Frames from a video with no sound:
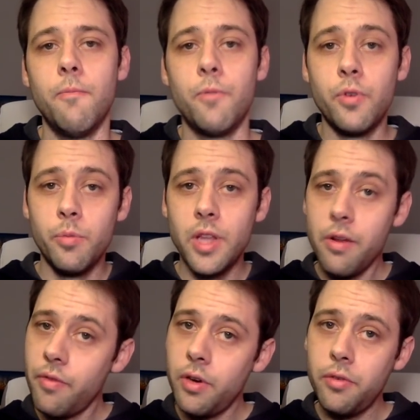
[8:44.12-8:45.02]
from
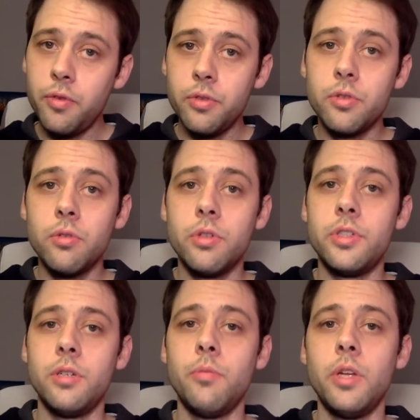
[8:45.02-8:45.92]
that very first
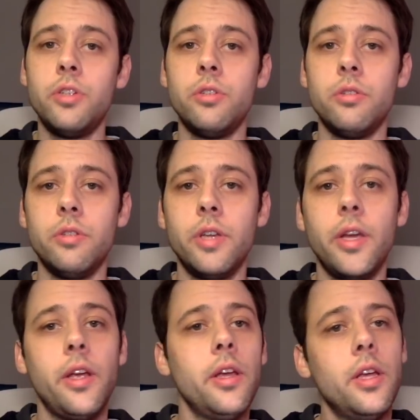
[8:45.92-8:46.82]
course I mentioned
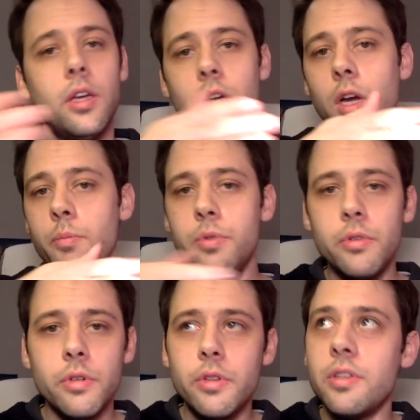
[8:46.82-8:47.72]
today up
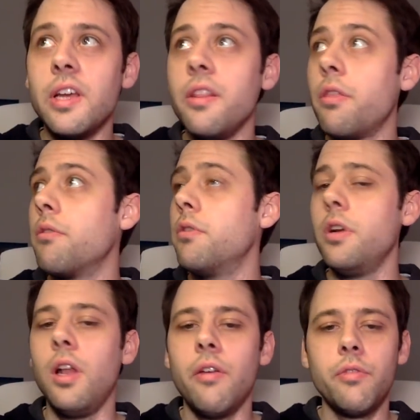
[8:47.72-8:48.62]
to the 10th or
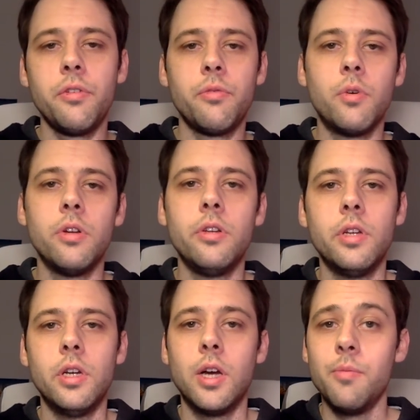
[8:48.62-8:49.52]
11th
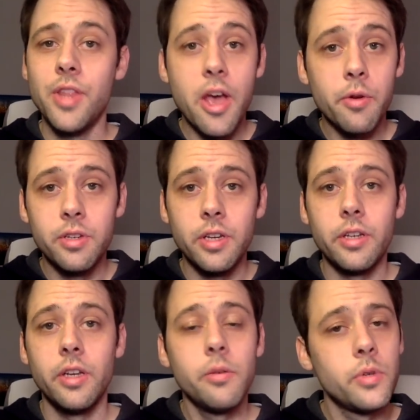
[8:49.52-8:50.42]
one I'm now
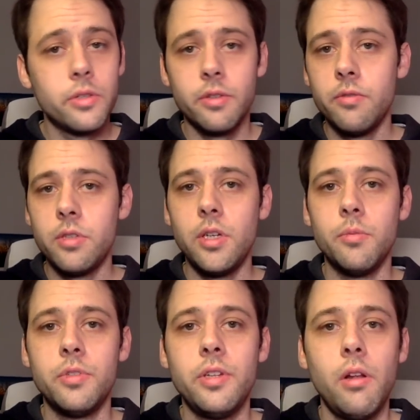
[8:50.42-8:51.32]
taking, because obviously
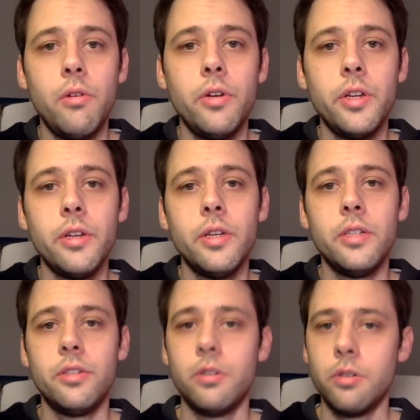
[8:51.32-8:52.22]
I'm still learning.
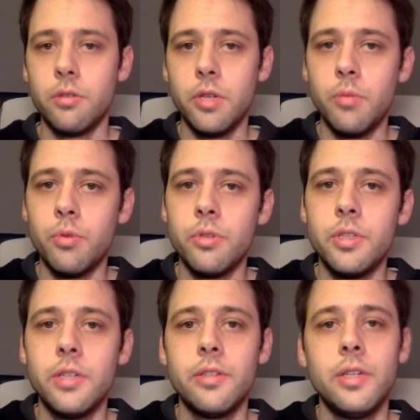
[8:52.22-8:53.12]
It's an ongoing
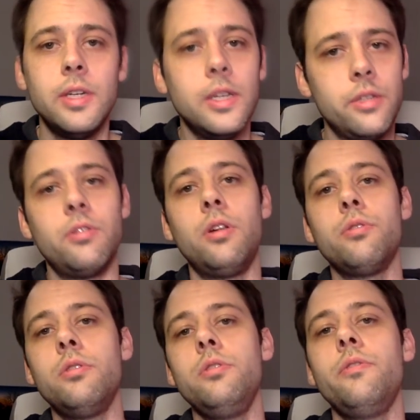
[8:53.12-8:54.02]
process. So I'll
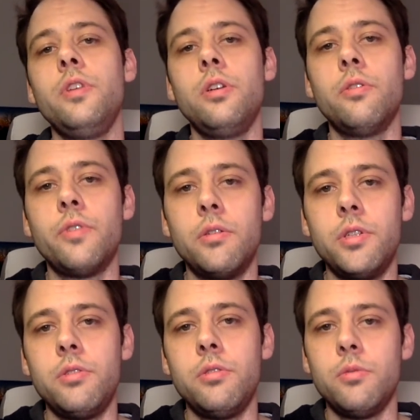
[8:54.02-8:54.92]
do a new video
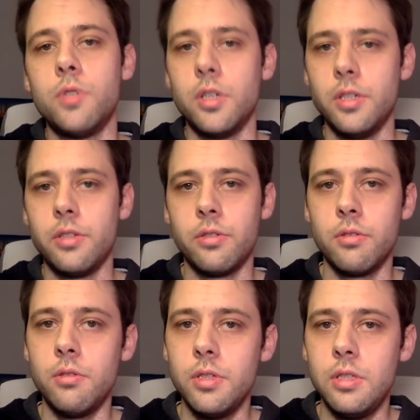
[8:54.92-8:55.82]
very soon where I
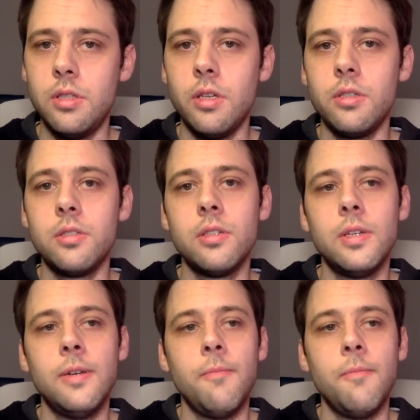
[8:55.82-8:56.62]
discuss all these things.